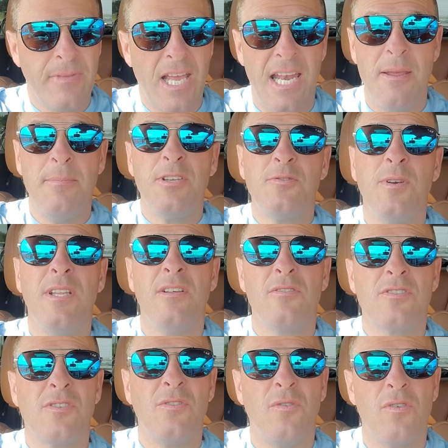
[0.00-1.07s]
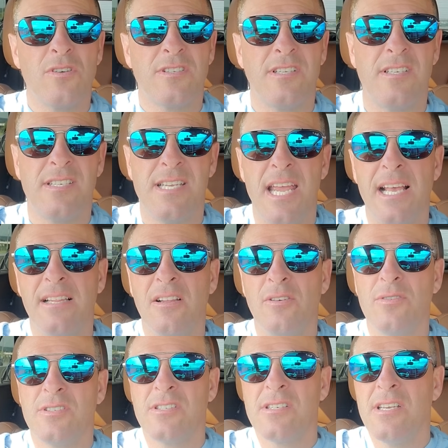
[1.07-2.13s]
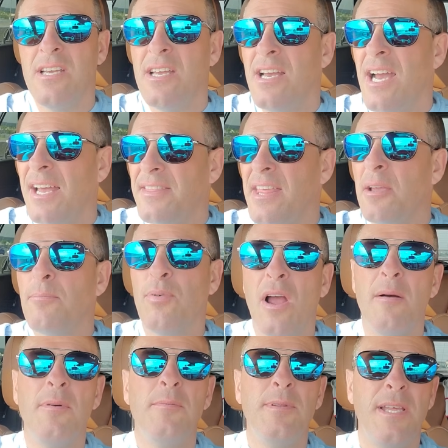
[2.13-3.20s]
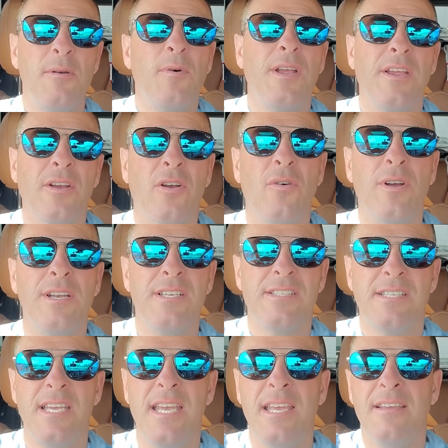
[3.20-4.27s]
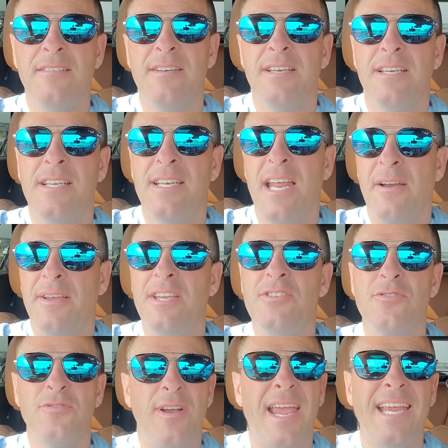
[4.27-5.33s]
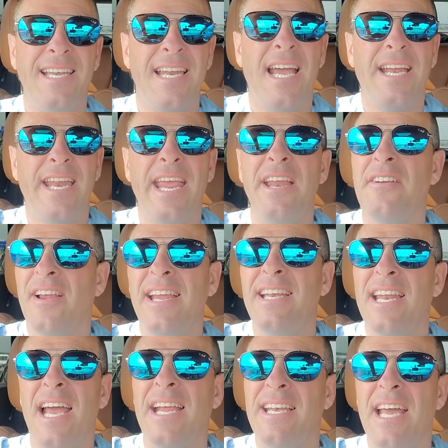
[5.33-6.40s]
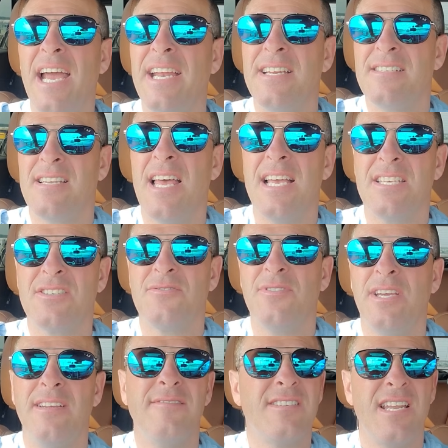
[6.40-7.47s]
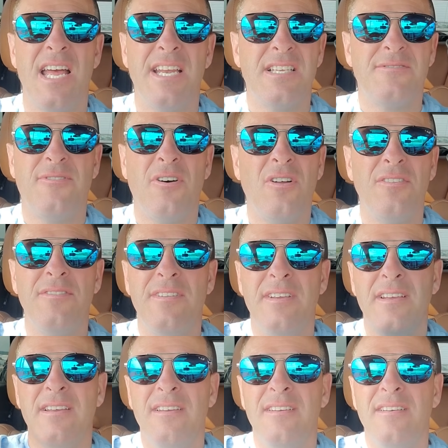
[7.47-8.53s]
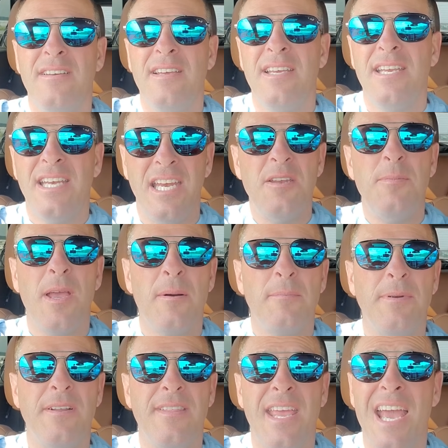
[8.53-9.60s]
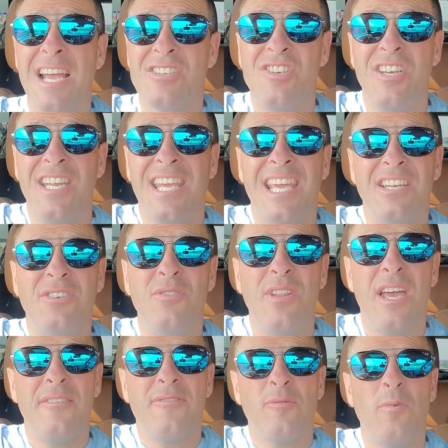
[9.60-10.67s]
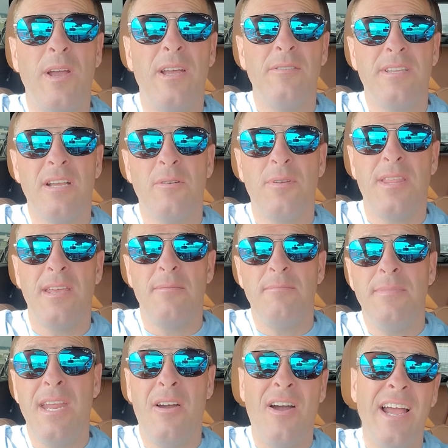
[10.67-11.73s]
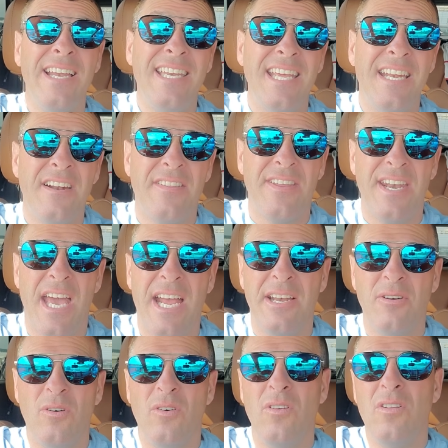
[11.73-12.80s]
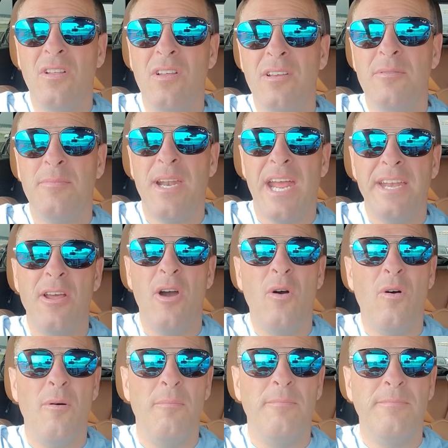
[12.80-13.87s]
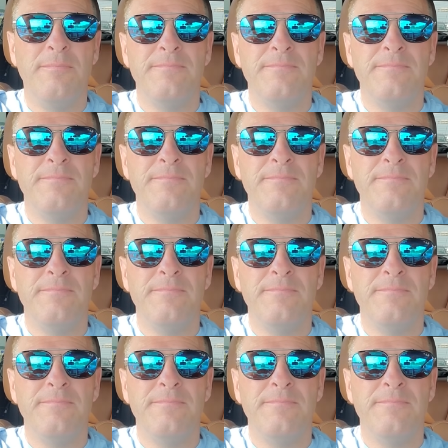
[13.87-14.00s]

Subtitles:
And in between those two horses, stay close. I think probably what you're going to see, now he drew 898 or 899 his last three. It's not his fault. You need to be up near the action. You can't do that from way out there with him. Now, I did out of the nine hole, but I know him.